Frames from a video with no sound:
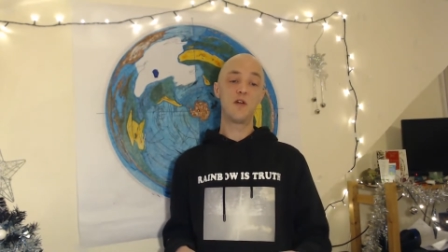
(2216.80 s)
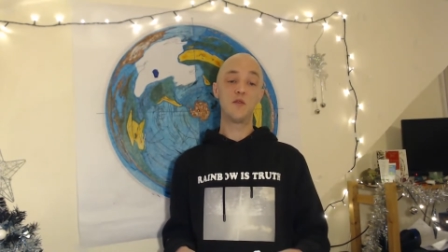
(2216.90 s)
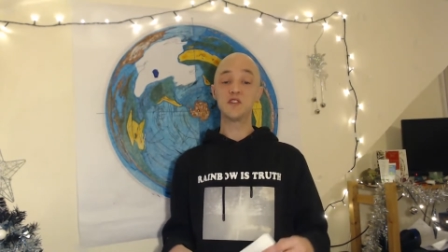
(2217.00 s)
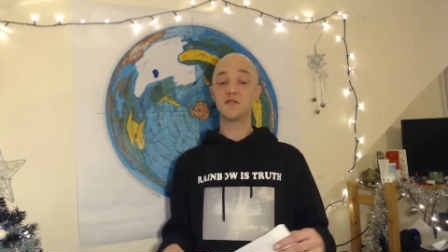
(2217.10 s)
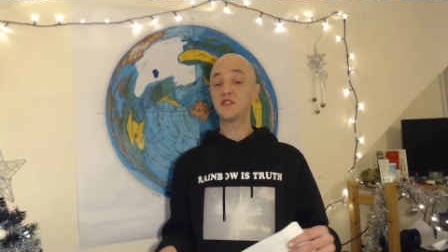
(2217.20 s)

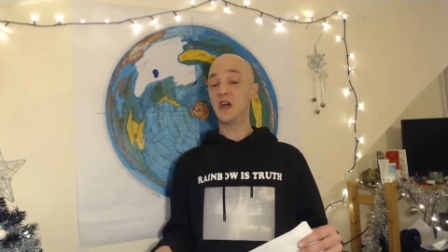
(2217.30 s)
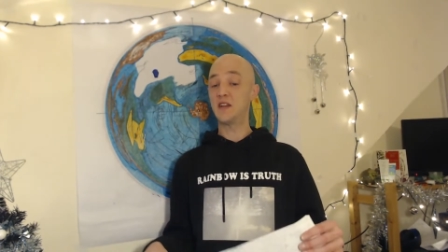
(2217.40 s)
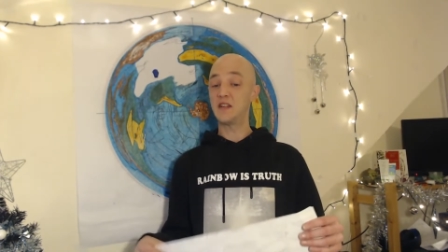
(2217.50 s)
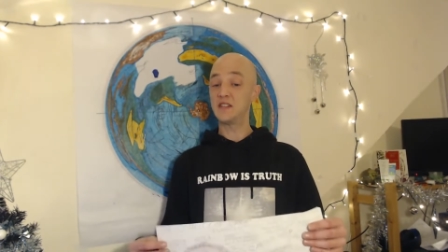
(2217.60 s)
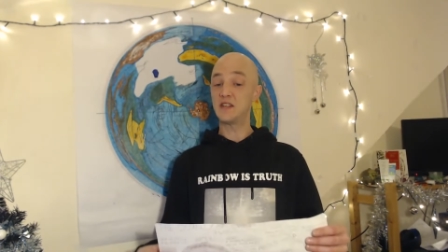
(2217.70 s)
which
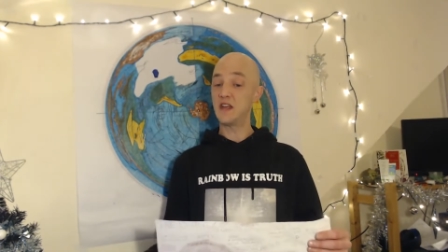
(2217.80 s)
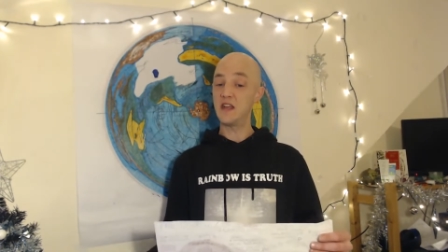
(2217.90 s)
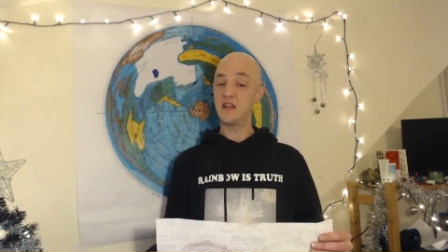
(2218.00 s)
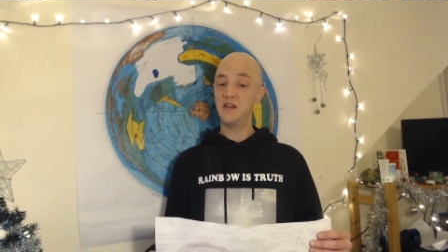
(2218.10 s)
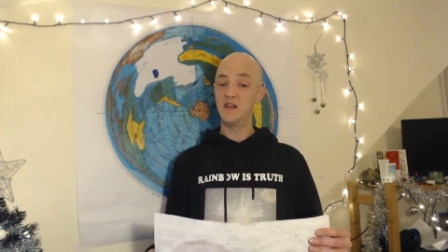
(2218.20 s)
sadly
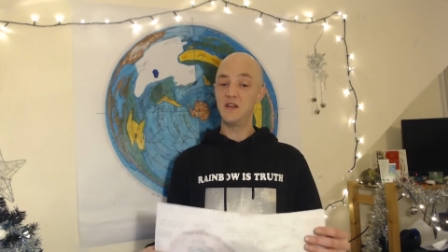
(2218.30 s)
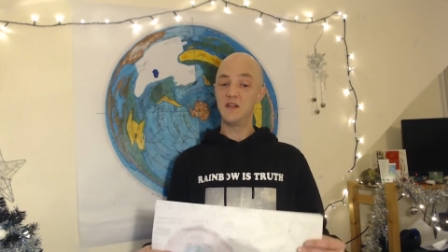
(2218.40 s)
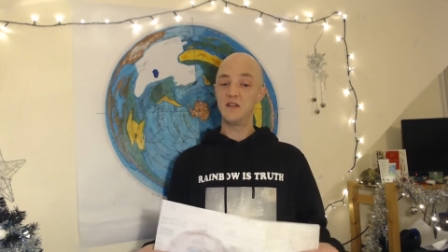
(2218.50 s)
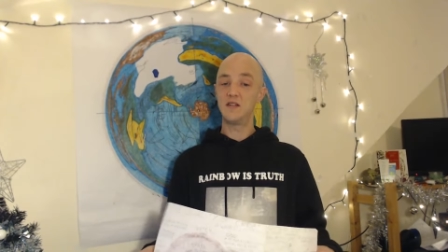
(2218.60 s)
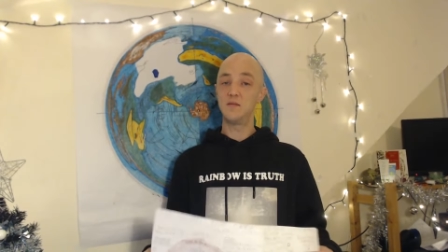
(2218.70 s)
today
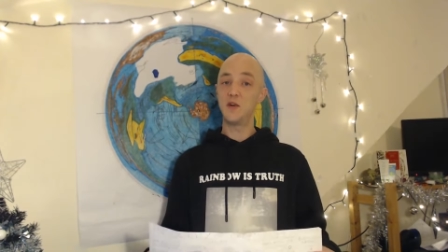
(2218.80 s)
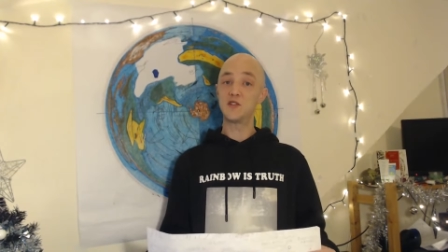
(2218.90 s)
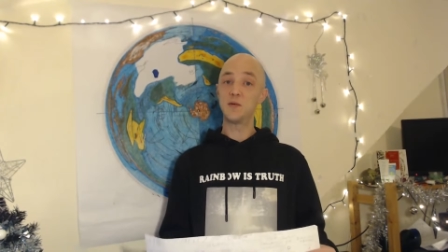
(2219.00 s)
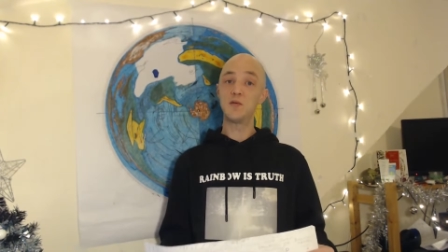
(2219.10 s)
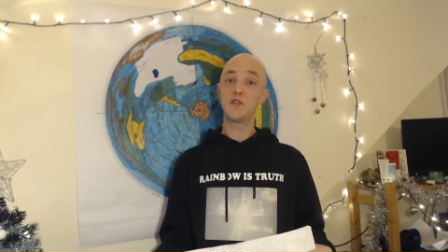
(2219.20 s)

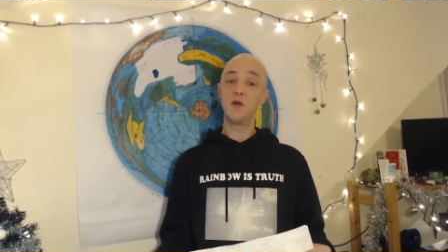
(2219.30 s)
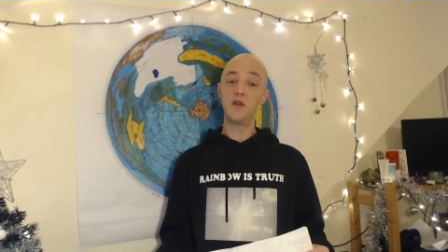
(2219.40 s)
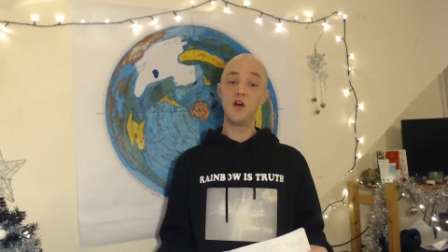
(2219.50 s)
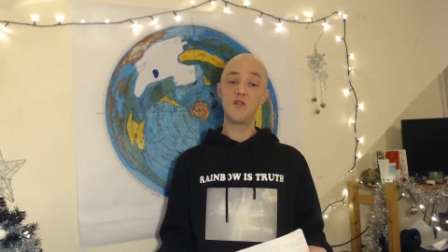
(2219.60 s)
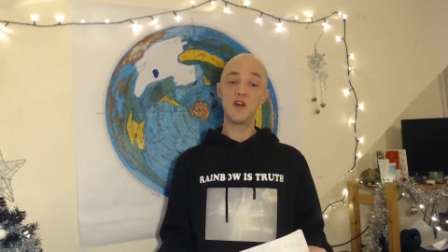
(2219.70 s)
most people don't
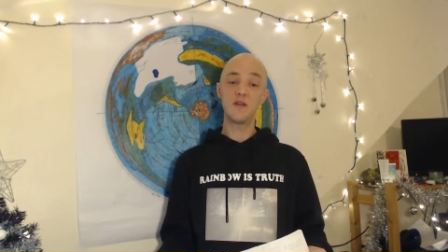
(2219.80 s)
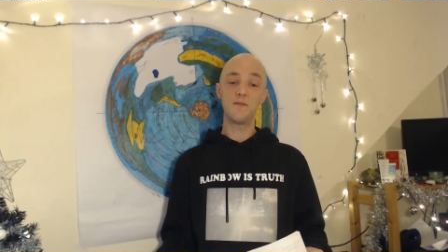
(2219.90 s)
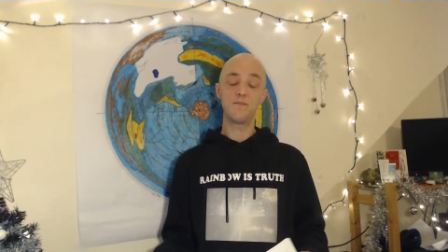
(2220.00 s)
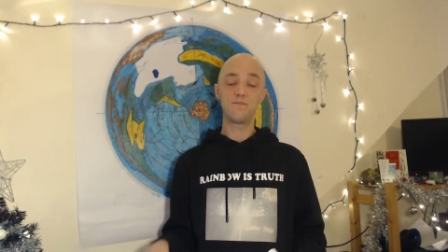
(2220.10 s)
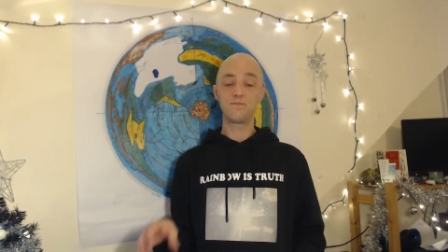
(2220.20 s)
know, right?
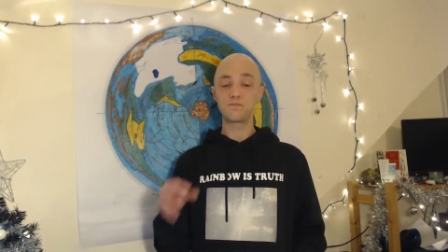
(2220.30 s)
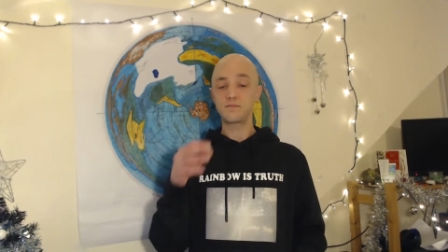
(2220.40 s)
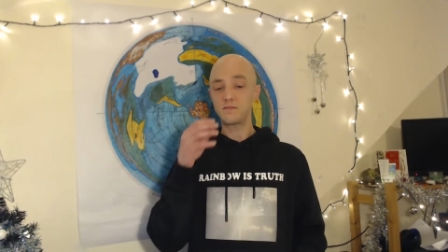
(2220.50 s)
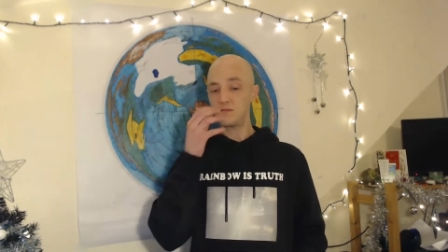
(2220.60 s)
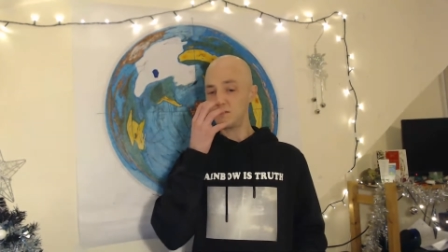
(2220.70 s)

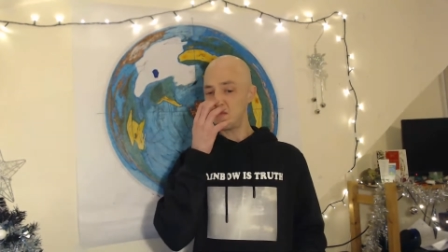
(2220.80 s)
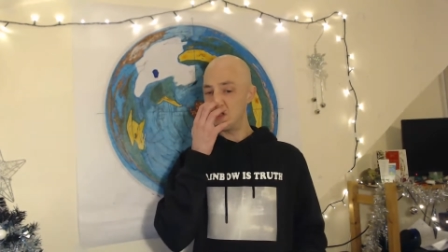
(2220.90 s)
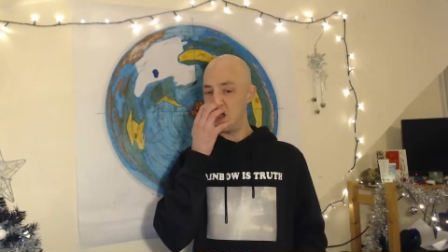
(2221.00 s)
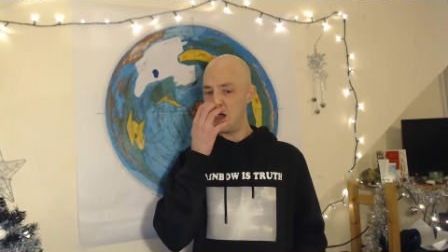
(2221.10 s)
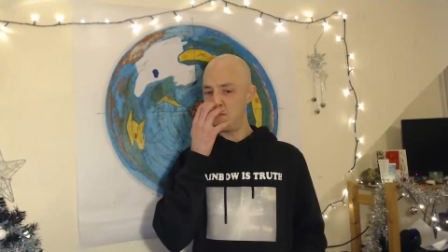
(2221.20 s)

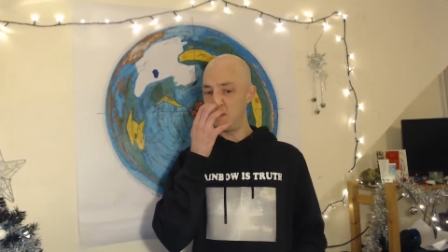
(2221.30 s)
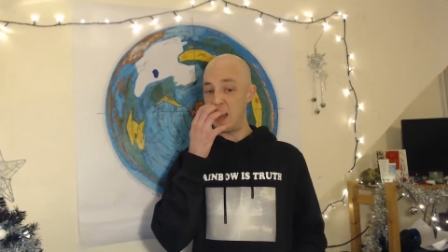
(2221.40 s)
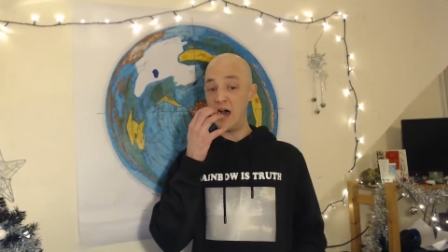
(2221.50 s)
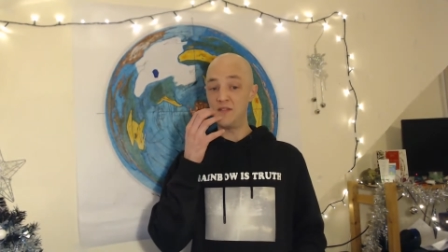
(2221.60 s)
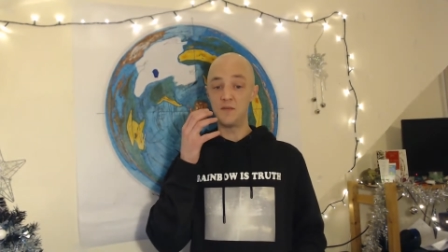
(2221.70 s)

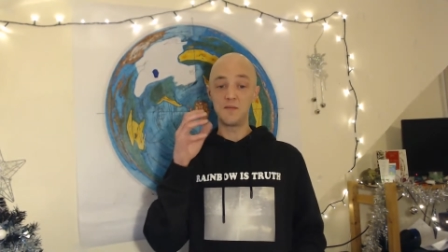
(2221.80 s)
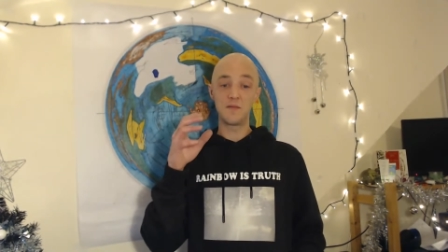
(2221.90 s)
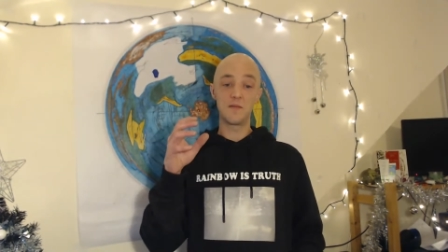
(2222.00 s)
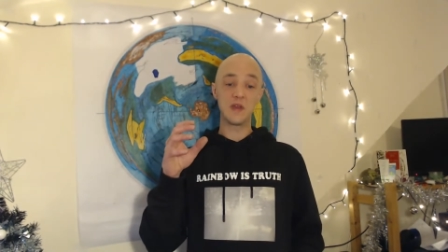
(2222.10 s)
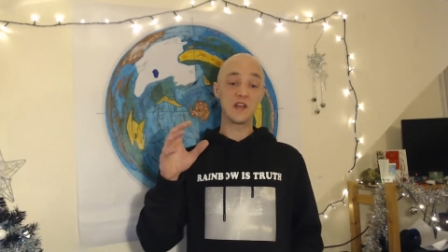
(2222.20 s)
And
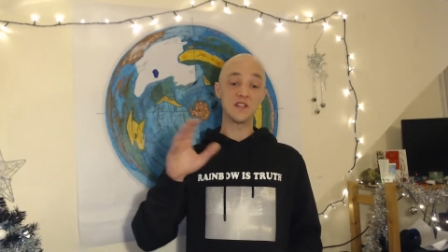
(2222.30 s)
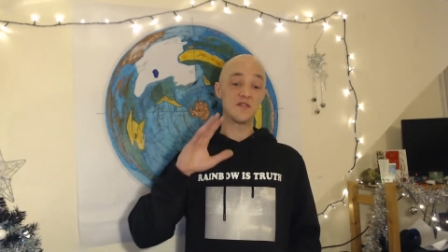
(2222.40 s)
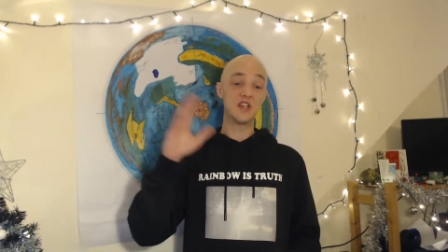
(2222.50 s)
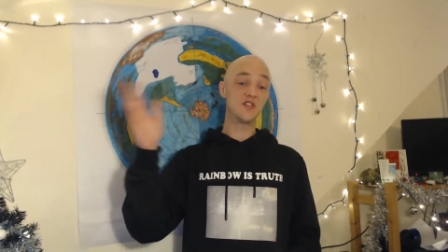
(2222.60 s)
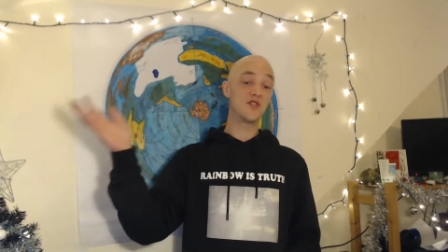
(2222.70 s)
because
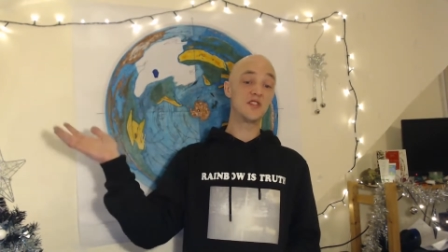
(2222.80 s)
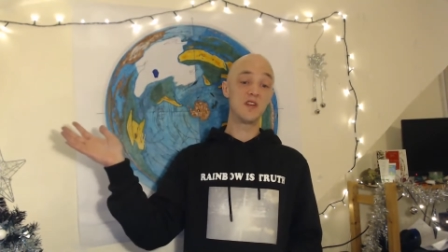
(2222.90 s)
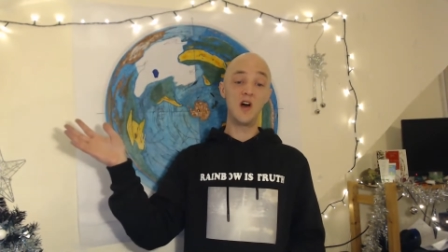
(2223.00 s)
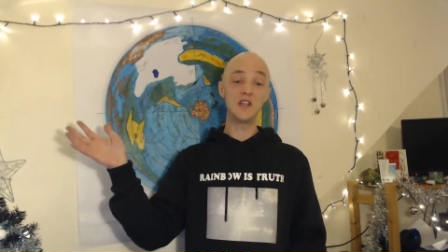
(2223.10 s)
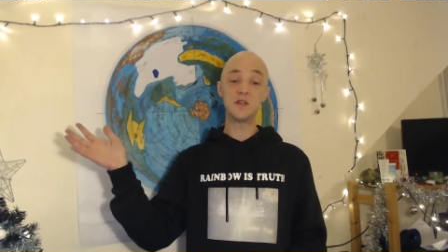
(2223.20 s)
of centuries of
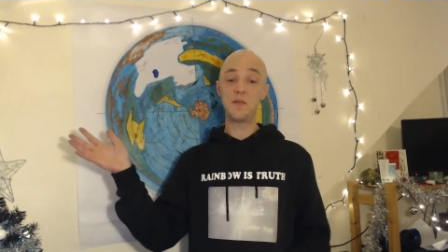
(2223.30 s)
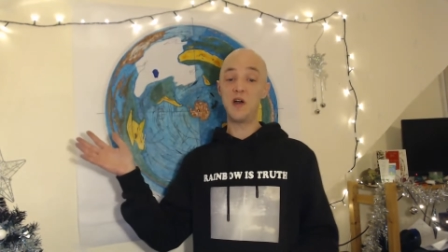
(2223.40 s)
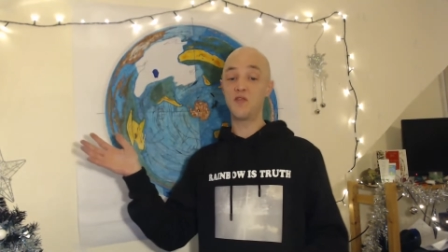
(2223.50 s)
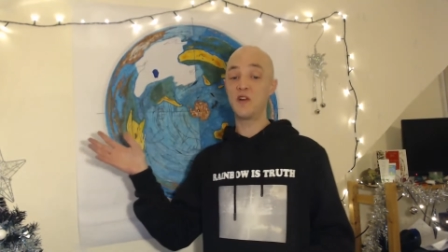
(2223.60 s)
lies about